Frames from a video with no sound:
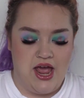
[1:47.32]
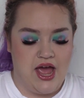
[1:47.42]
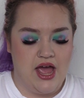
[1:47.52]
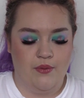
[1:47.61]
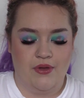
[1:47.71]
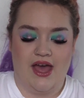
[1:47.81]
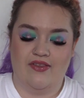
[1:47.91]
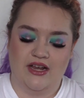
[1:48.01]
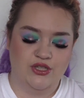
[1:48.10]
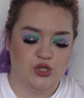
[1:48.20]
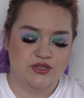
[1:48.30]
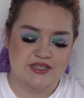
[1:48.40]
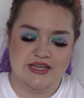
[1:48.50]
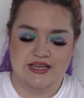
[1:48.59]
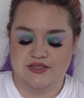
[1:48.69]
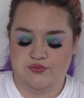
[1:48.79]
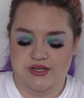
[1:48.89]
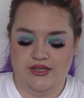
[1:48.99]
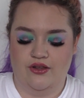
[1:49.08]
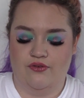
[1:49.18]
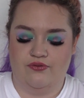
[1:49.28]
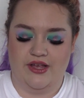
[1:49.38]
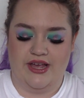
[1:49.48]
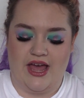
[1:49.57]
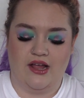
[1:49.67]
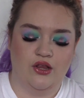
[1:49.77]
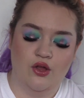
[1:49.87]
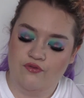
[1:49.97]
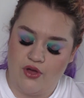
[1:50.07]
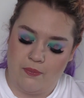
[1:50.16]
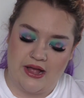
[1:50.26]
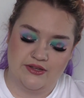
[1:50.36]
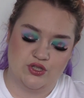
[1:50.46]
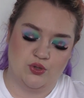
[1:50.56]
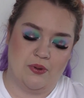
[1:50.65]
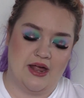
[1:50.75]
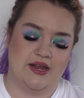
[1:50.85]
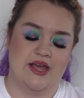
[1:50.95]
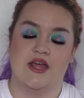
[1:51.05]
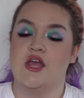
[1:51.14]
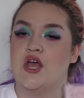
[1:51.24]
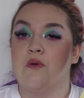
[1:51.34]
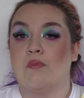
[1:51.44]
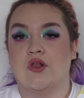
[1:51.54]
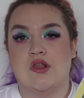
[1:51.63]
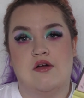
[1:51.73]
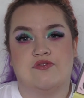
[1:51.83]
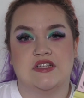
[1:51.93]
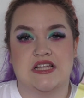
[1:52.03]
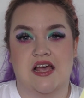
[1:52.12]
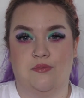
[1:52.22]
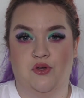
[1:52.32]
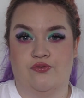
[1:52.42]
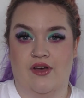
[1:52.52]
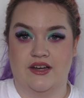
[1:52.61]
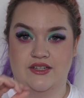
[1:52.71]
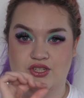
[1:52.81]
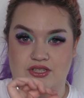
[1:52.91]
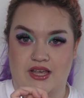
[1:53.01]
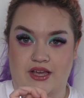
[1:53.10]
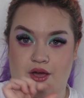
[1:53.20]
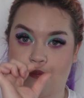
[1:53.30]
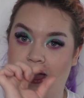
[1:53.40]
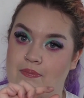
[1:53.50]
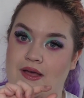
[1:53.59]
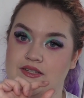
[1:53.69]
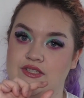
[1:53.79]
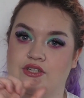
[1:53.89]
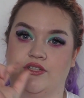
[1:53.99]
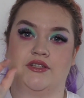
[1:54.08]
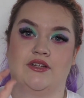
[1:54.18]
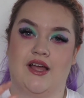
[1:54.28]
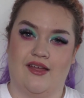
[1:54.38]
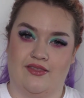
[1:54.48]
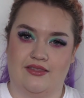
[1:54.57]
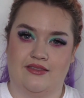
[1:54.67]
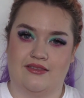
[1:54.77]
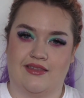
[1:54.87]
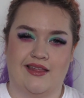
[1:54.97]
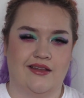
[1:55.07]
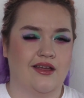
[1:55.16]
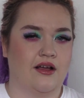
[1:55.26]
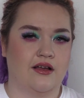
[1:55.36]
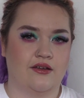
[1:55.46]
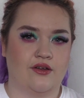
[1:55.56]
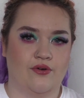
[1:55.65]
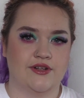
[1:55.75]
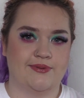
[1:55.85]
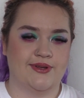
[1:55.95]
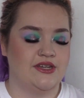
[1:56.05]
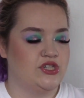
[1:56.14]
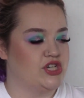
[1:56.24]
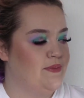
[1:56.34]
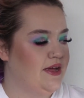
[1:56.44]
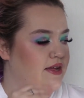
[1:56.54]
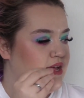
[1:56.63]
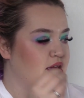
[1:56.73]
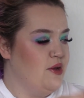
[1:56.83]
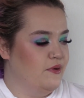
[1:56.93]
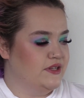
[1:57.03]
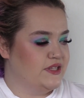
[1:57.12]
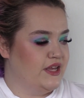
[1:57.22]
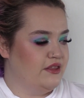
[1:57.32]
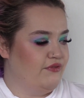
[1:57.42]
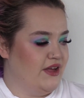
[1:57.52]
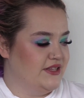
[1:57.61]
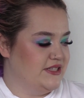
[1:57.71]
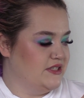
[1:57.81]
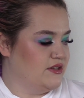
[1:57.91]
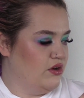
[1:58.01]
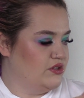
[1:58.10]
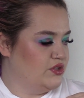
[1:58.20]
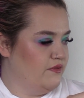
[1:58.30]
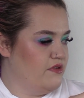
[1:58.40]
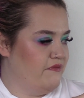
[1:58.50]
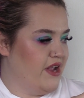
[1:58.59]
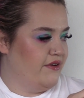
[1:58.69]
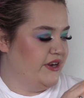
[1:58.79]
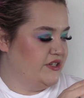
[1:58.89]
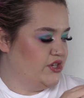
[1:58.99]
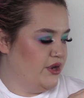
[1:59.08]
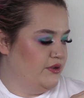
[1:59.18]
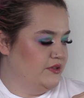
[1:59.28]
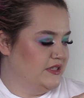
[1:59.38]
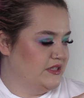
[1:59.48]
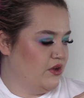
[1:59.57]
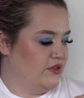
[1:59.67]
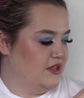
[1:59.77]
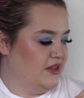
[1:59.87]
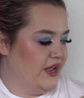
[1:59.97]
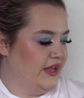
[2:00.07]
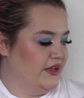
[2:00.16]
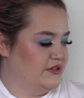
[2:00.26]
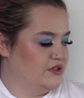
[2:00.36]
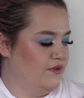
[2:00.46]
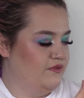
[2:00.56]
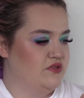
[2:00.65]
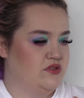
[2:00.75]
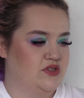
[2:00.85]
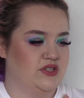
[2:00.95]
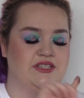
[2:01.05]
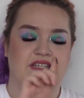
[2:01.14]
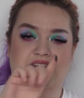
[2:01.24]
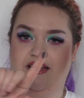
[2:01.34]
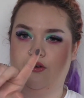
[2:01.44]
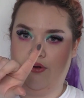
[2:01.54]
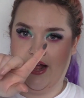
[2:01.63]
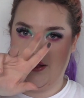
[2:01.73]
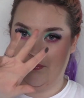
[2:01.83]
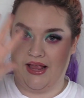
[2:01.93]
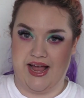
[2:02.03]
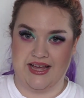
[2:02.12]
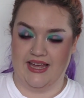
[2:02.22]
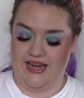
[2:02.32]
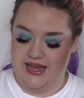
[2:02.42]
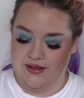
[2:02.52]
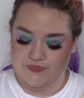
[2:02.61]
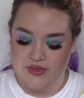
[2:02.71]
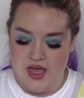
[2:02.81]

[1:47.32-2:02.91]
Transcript: Um, and I just think it's really lovely. I love a pastel palette, but a lot of the time you'll find it's just like a matte pastel and then a corresponding shimmer whereas I like the fact this has got sort of the varying tones it's got the light sort of dusty grey black in it.